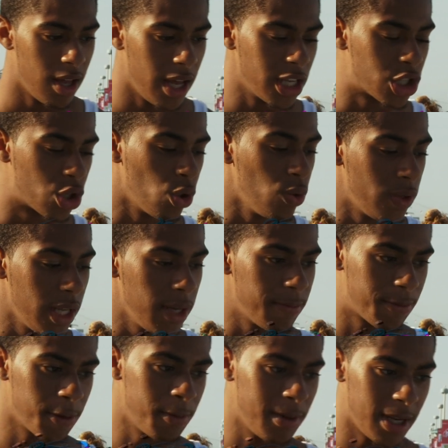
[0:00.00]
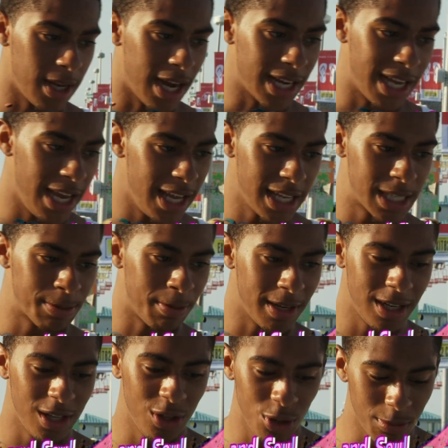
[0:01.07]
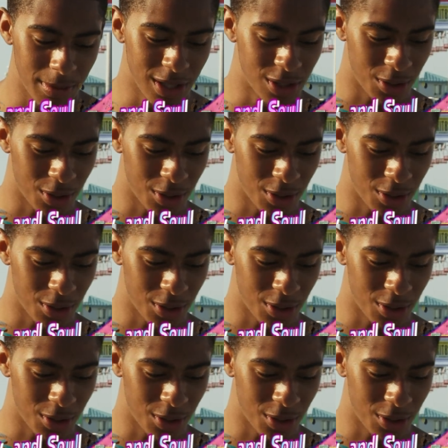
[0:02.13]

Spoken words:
It's too deep for me. I can't explain the human